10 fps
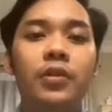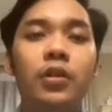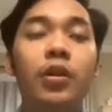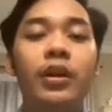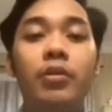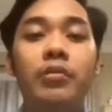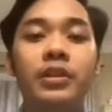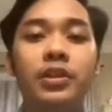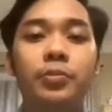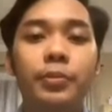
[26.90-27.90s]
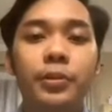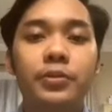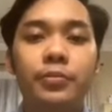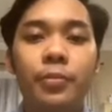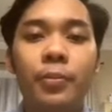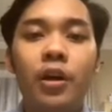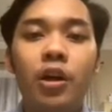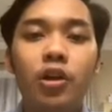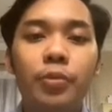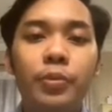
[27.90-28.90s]
on our research paper.
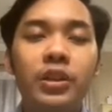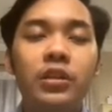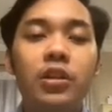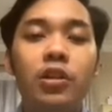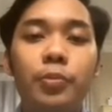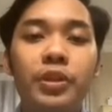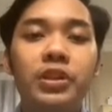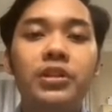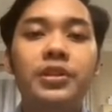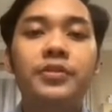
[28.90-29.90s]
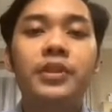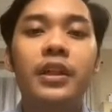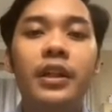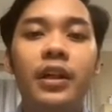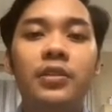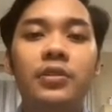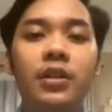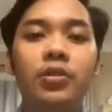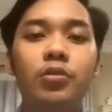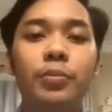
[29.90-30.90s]
Occupational safety and health are
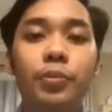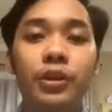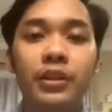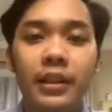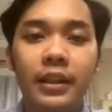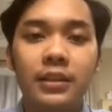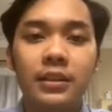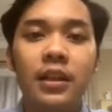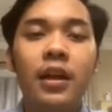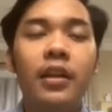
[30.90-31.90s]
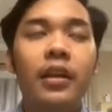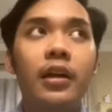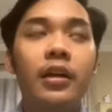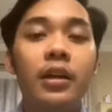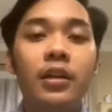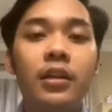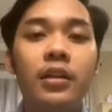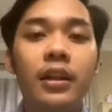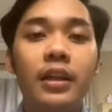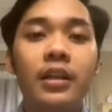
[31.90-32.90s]
two important things that needed
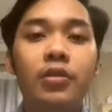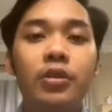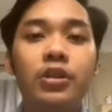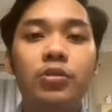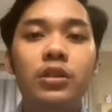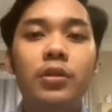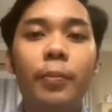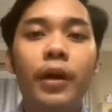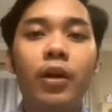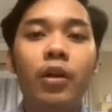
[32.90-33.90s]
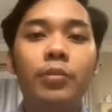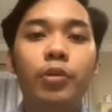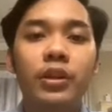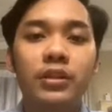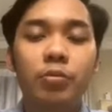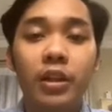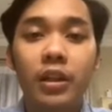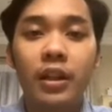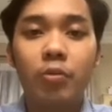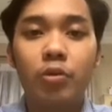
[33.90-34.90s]
to ensure by all employees, whether
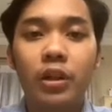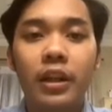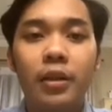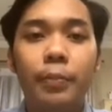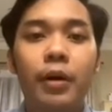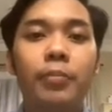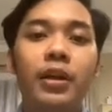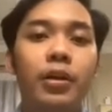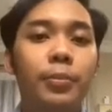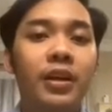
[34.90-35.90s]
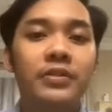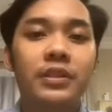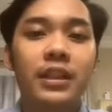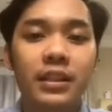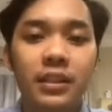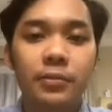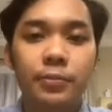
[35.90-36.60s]
they work in the public or the private sector.